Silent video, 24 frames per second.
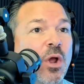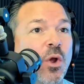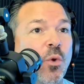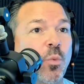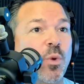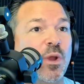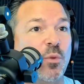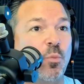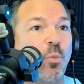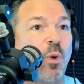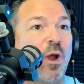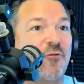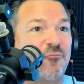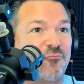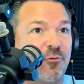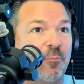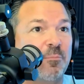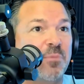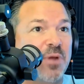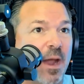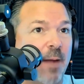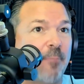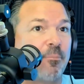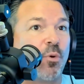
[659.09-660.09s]
We went
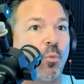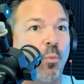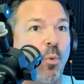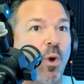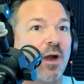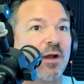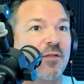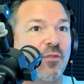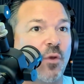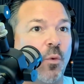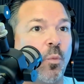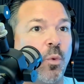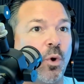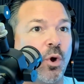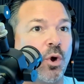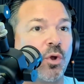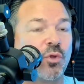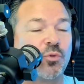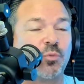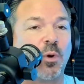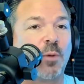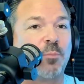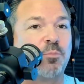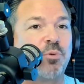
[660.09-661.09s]
from #1 in the
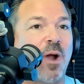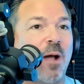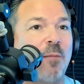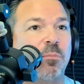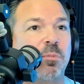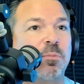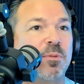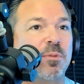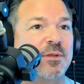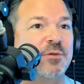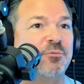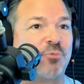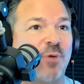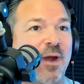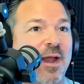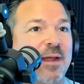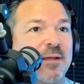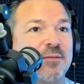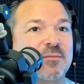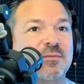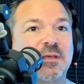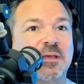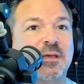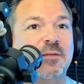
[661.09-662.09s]
world. We're probably
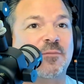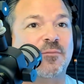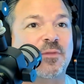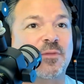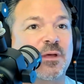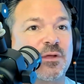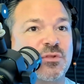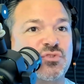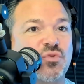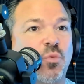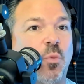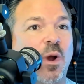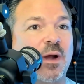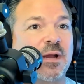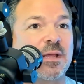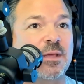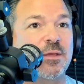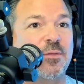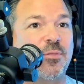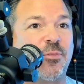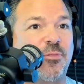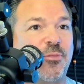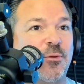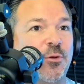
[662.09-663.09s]
ranked in the
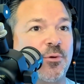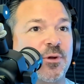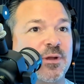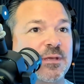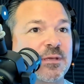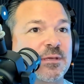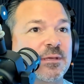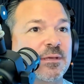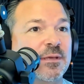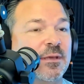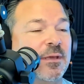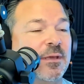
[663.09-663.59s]
2030